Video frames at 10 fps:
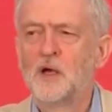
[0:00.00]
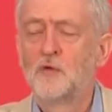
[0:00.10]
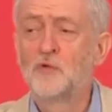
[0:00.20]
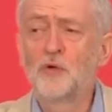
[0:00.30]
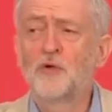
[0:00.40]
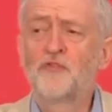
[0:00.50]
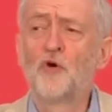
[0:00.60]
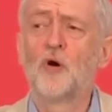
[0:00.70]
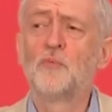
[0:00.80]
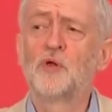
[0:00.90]
Real
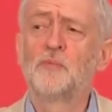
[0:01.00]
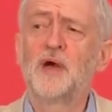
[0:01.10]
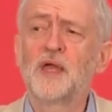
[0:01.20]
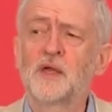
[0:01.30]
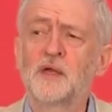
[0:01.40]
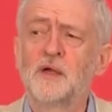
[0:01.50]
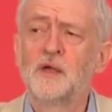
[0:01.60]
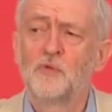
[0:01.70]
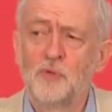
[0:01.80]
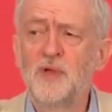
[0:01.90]
reform will, make,
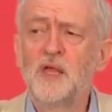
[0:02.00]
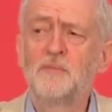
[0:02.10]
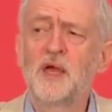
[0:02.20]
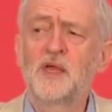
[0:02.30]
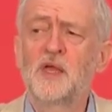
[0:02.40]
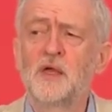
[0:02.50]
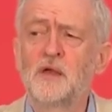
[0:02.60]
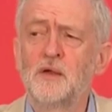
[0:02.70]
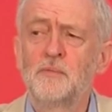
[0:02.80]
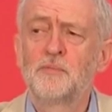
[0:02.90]
will mean
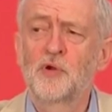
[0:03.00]
making